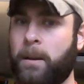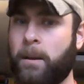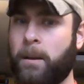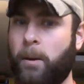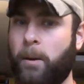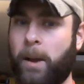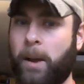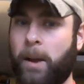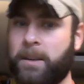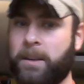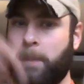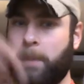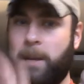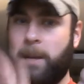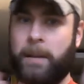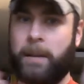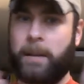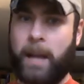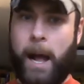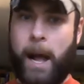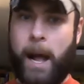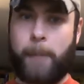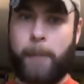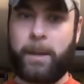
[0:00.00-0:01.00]
correct me in the
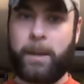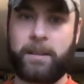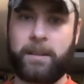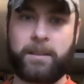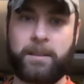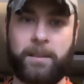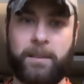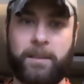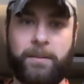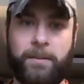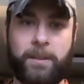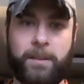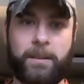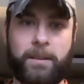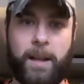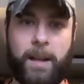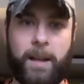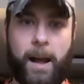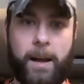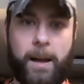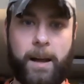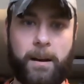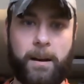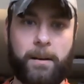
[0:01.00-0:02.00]
comments if it's
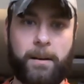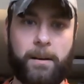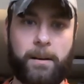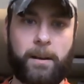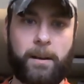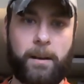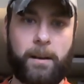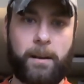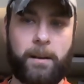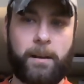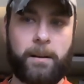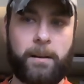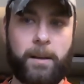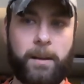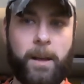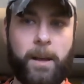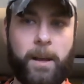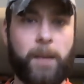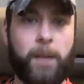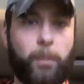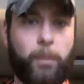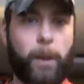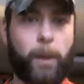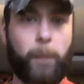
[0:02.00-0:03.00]
not the
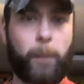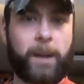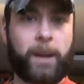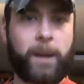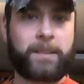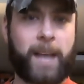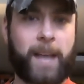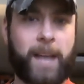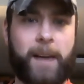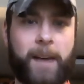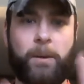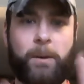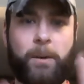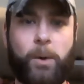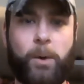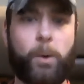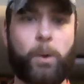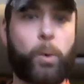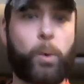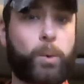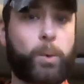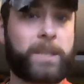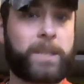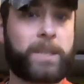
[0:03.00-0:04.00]
right way to say it. I don't know
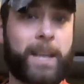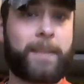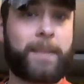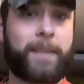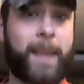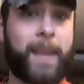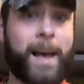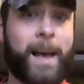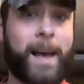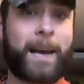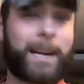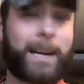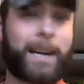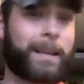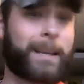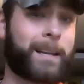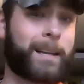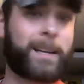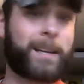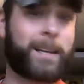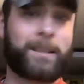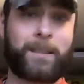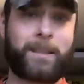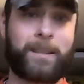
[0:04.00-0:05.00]
who said that. I
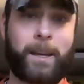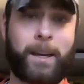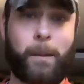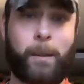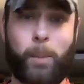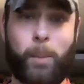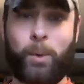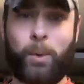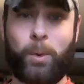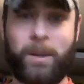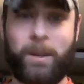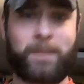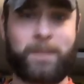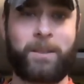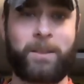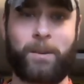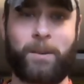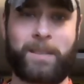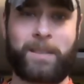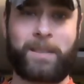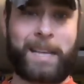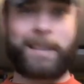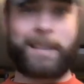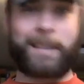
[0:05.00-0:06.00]
think it's like a Buddhist
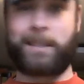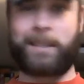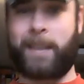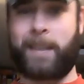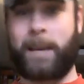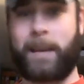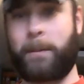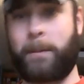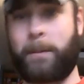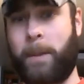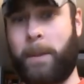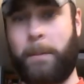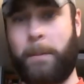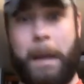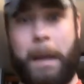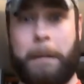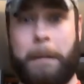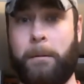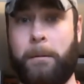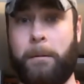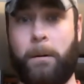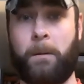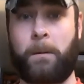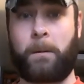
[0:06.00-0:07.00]
or Zen saying, maybe, I
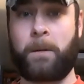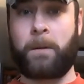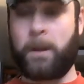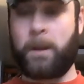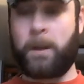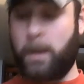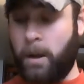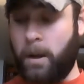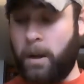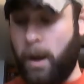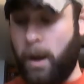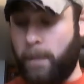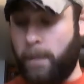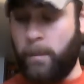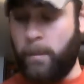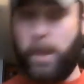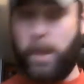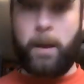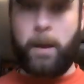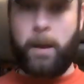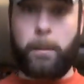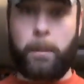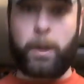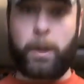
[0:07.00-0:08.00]
don't know.
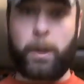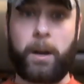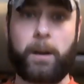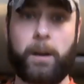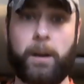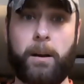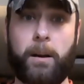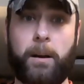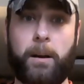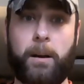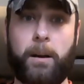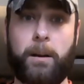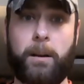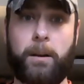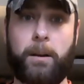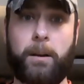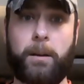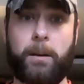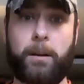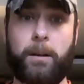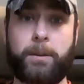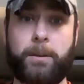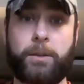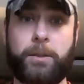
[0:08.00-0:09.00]
But
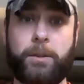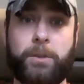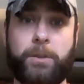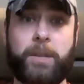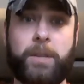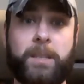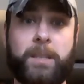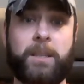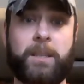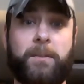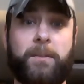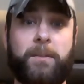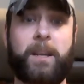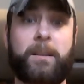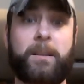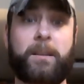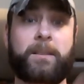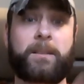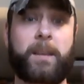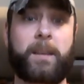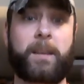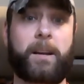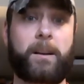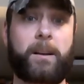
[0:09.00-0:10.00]
gist of it is
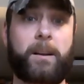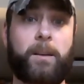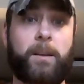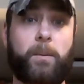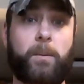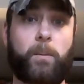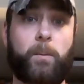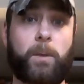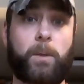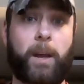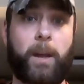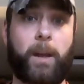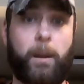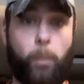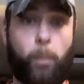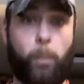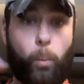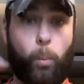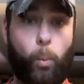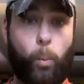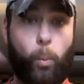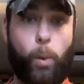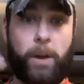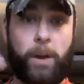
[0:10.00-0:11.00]
that, like,
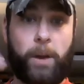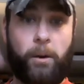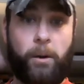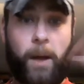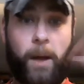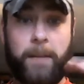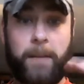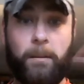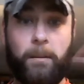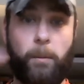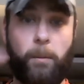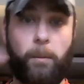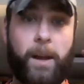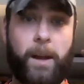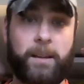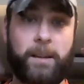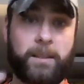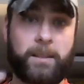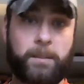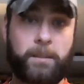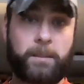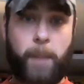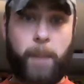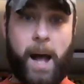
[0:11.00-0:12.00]
when you're at the right
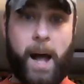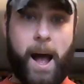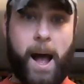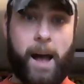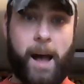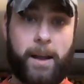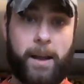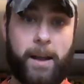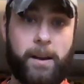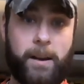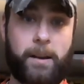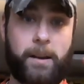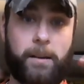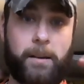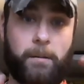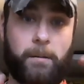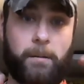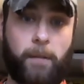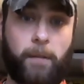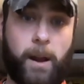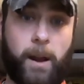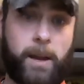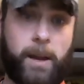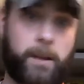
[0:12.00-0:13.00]
spot,
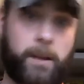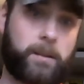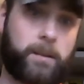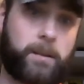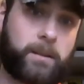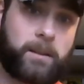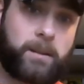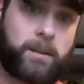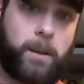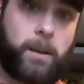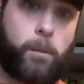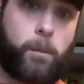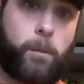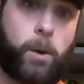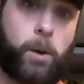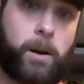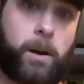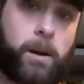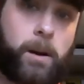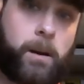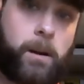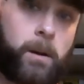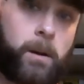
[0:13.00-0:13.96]
right, someone